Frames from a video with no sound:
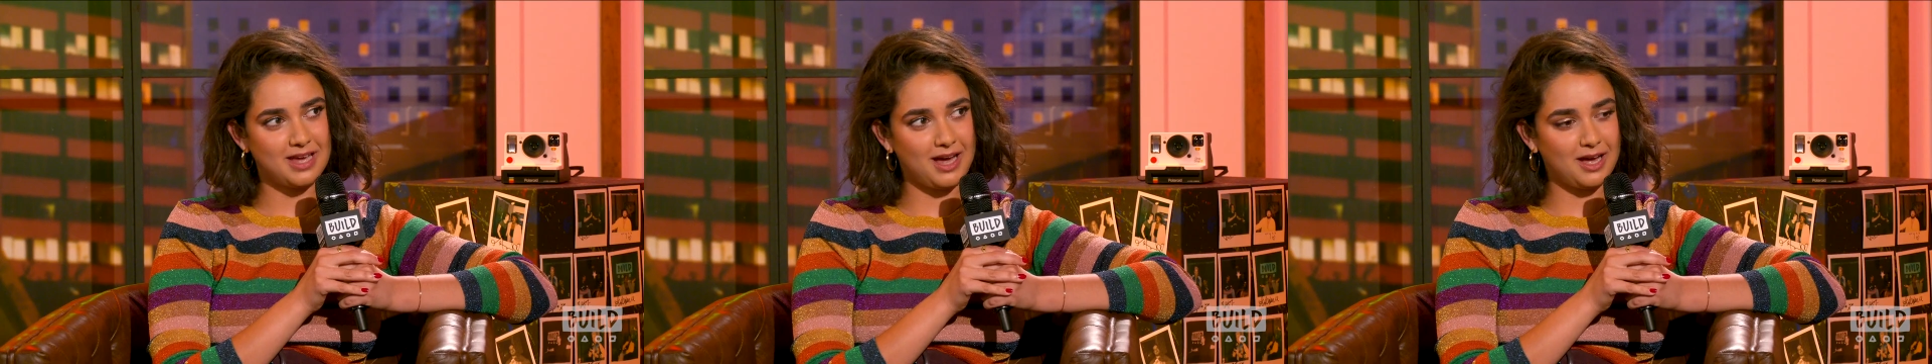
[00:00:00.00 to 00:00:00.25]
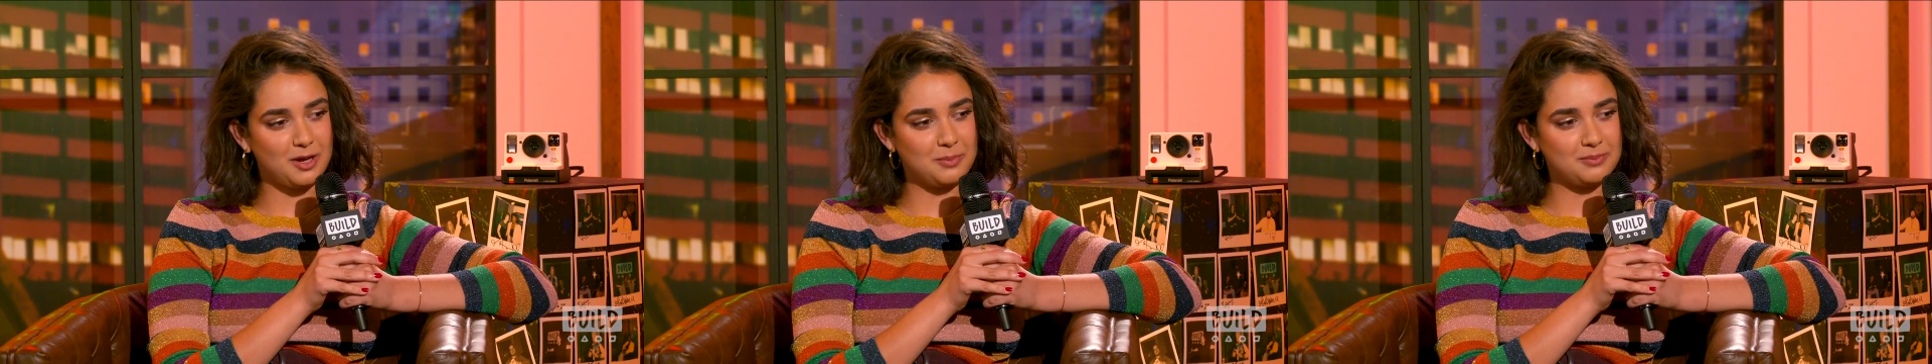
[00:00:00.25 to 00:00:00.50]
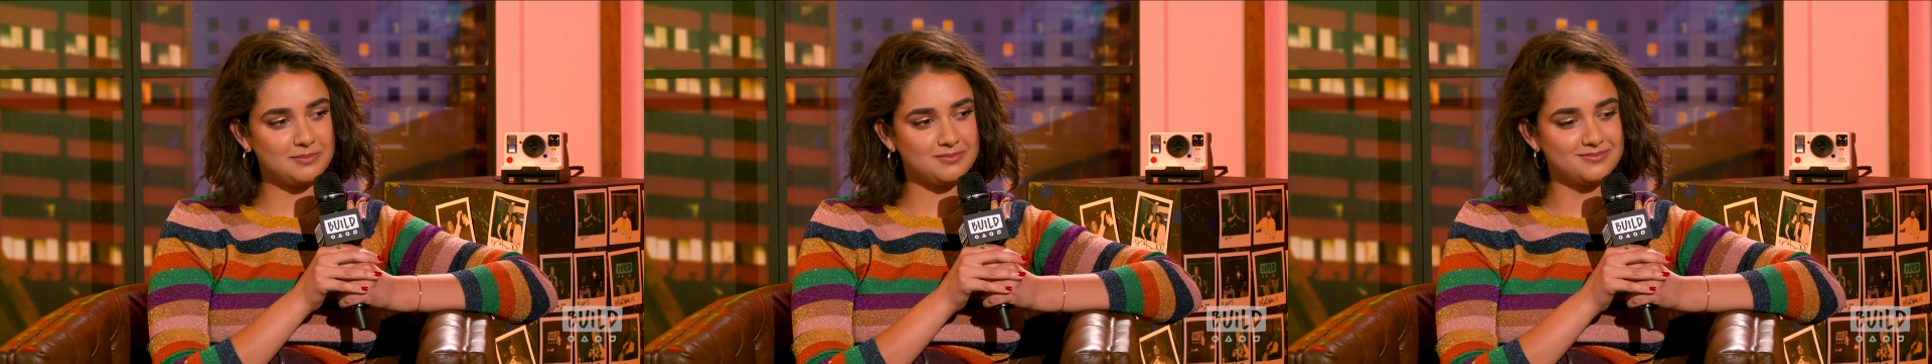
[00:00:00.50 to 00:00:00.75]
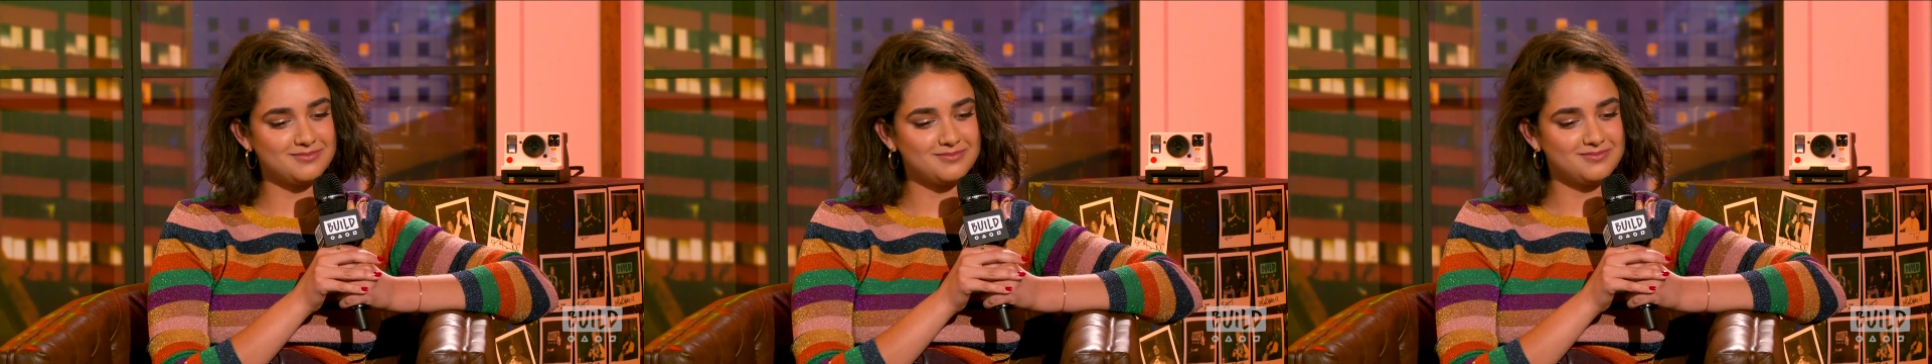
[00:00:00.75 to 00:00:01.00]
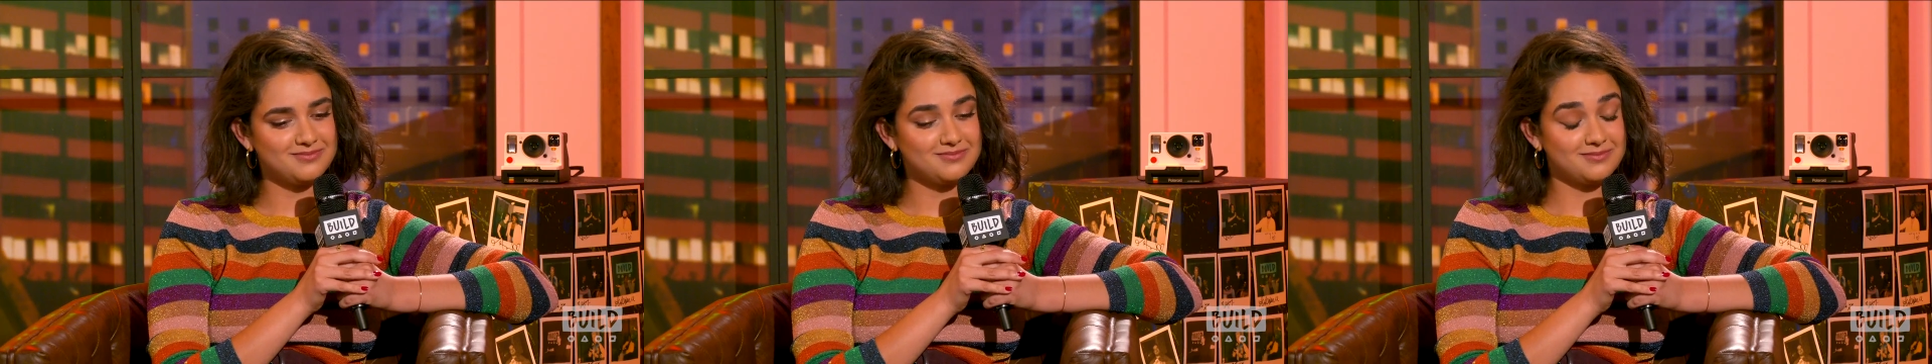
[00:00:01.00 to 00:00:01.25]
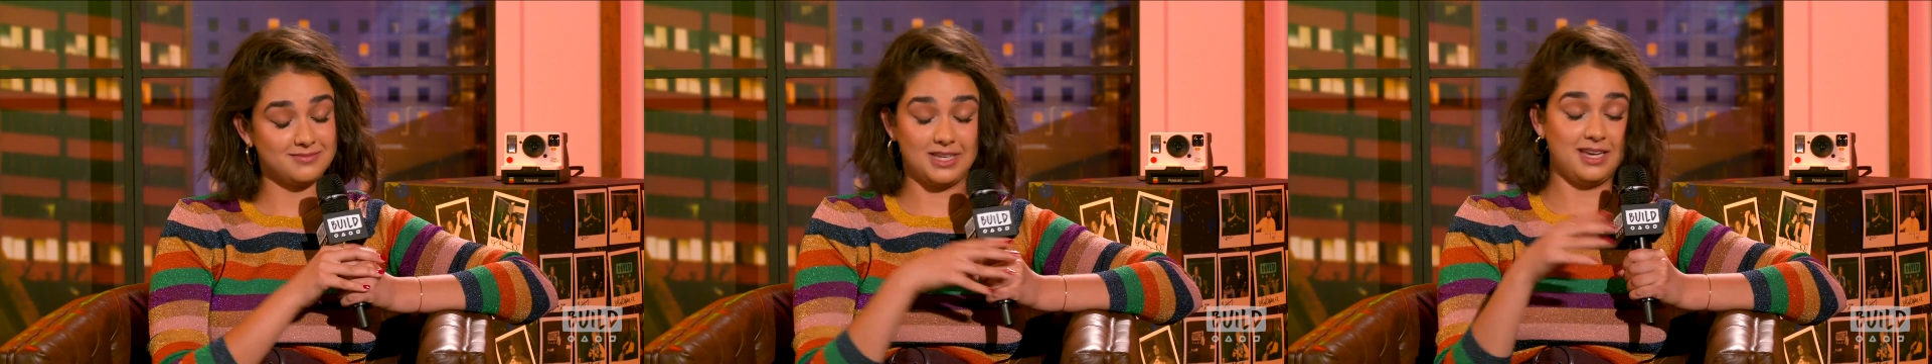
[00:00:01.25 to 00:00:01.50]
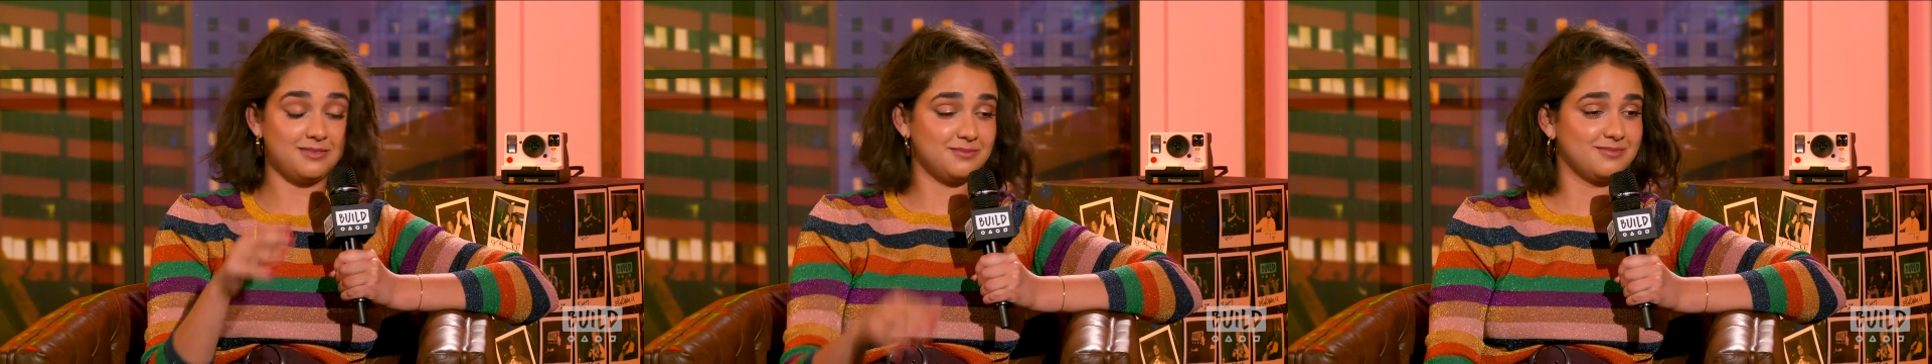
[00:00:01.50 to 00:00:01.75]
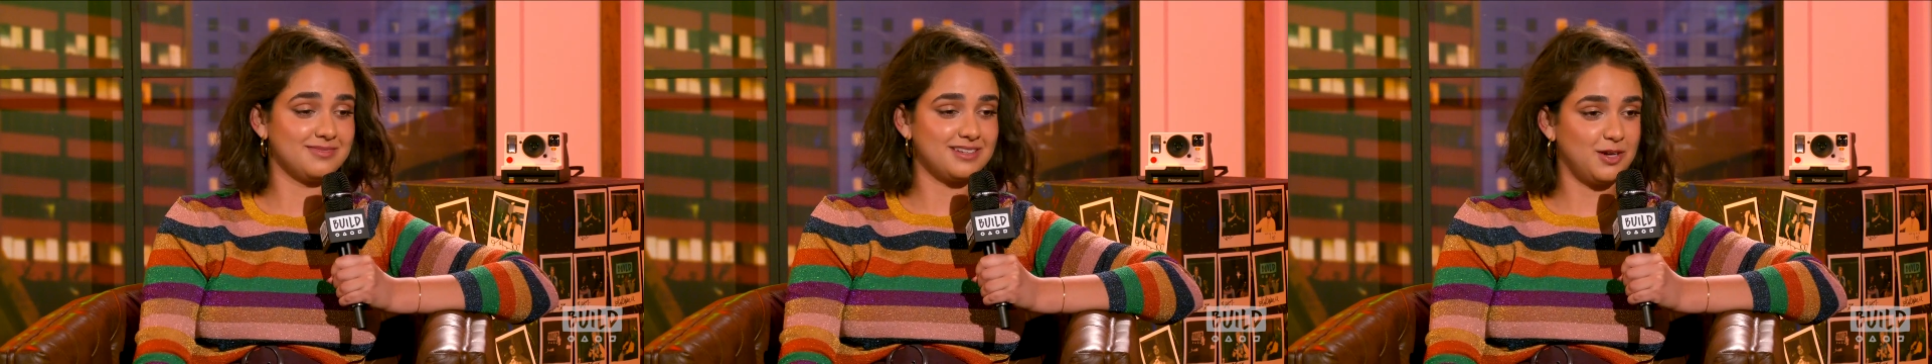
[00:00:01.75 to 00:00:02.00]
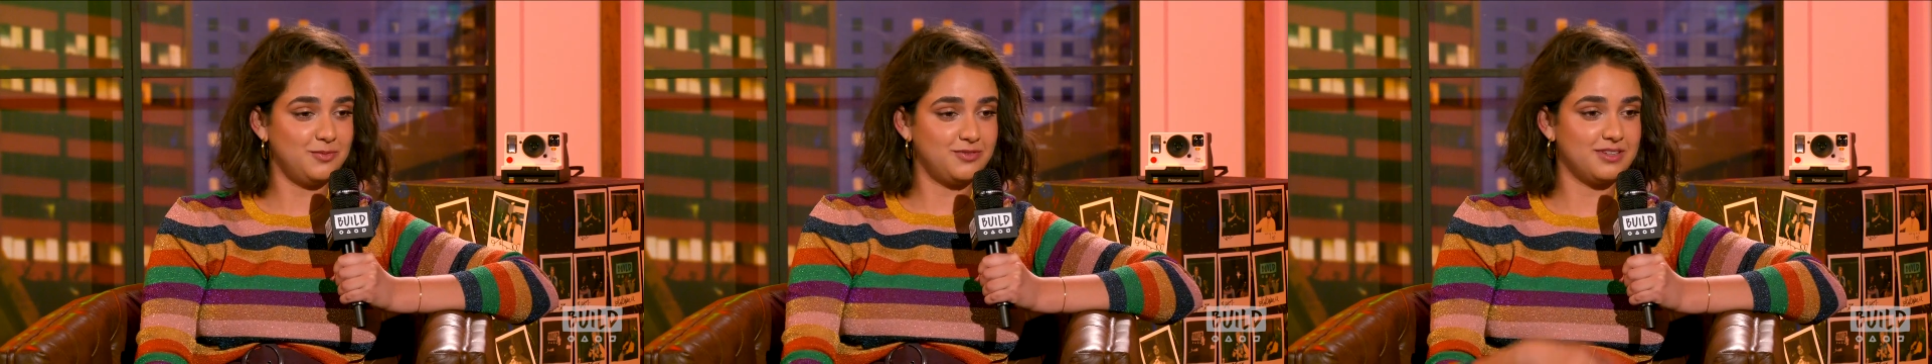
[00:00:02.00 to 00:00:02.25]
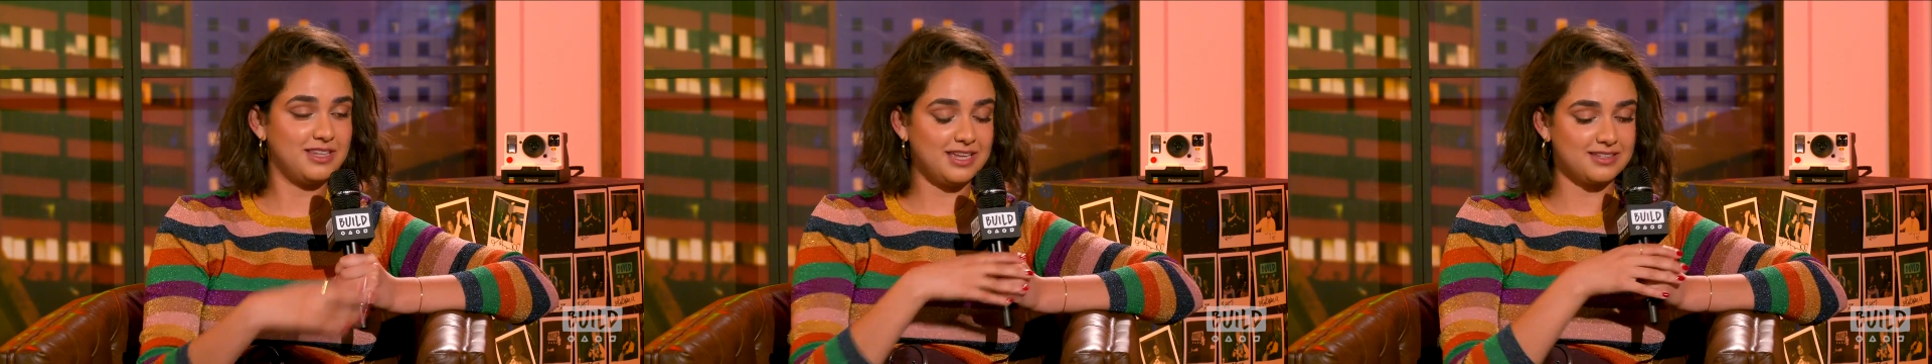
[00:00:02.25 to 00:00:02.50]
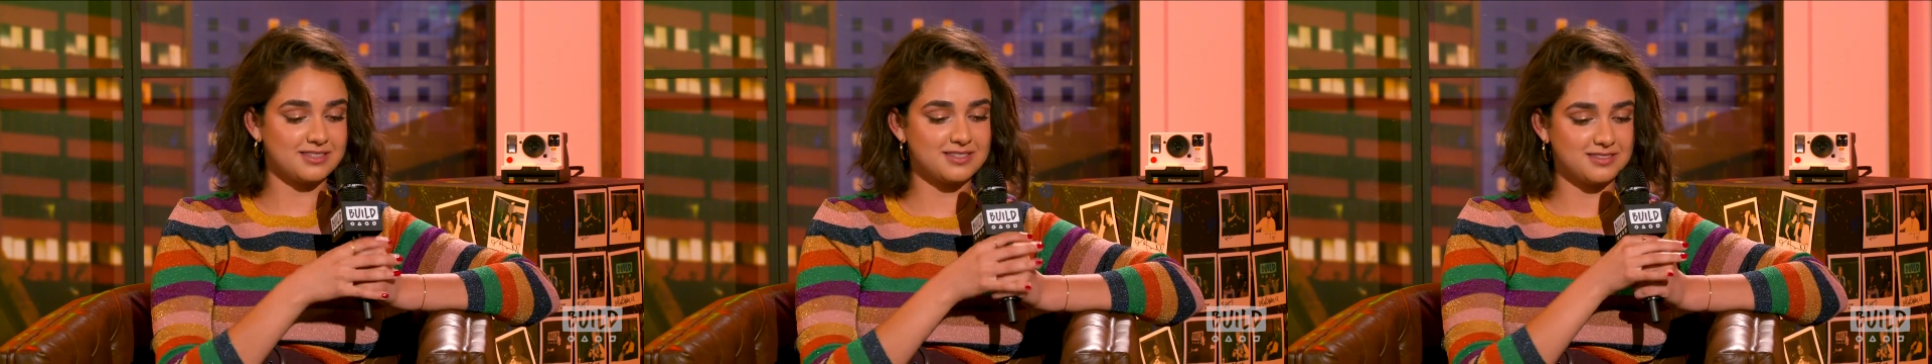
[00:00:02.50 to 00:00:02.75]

Yeah, hopefully that